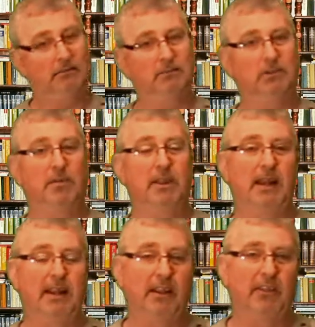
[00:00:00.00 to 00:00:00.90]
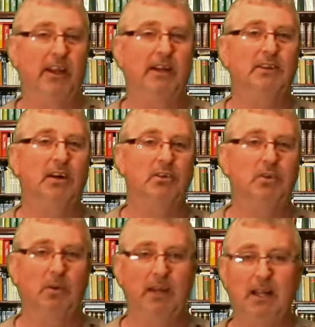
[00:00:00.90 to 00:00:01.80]
Some of the little things aren't
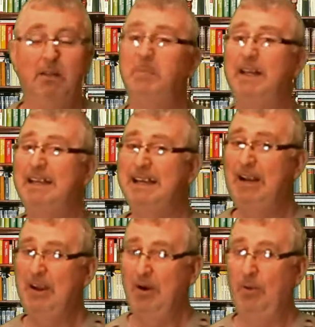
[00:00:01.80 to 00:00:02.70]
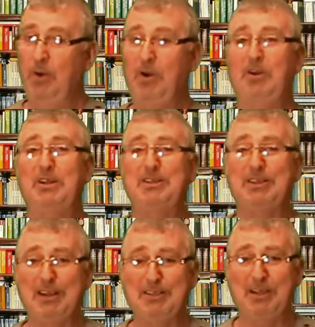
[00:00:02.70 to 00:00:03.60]
so little, but we're going to
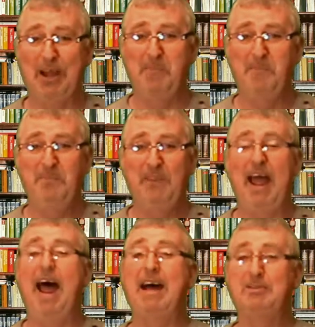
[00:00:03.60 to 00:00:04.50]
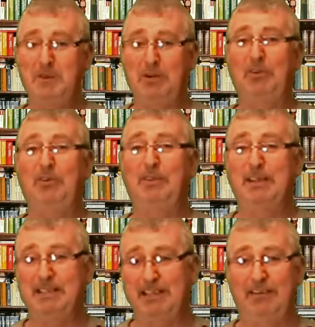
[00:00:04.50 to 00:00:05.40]
discuss them as we go through
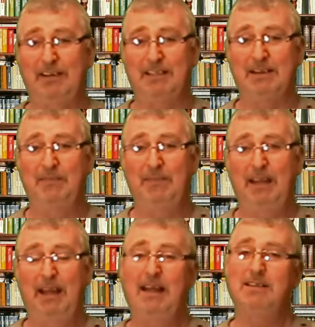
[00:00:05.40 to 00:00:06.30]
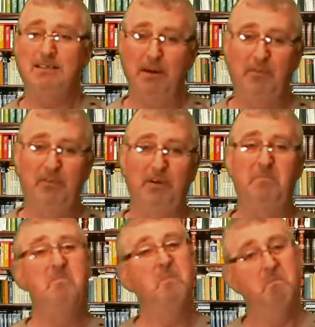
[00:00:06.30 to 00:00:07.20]
this series. And some of
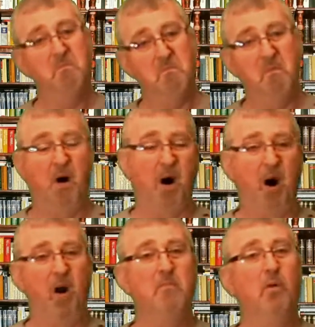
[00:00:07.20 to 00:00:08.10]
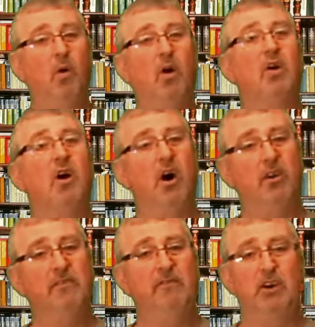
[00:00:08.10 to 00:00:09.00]
them are more
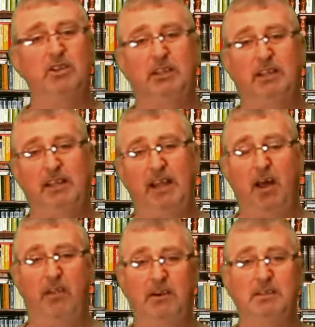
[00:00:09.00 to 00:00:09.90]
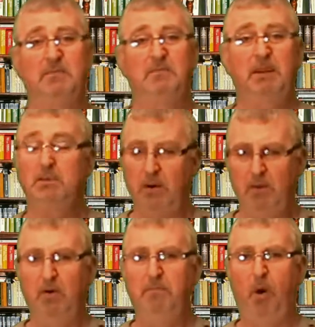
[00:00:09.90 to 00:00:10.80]
controversial than the others.
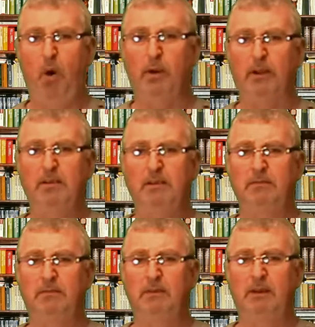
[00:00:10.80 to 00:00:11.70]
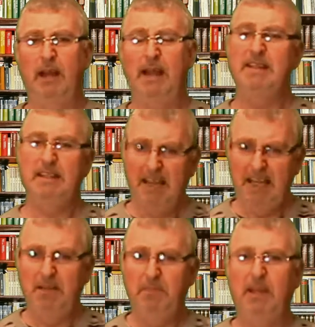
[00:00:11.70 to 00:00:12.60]
Some are important and
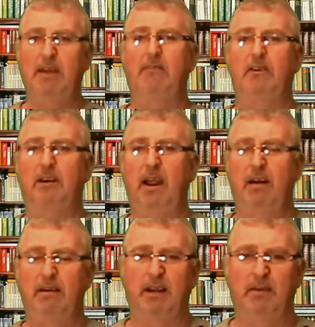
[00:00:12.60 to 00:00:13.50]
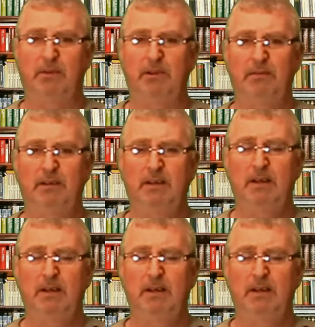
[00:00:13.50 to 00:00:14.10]
need to be given airtime to.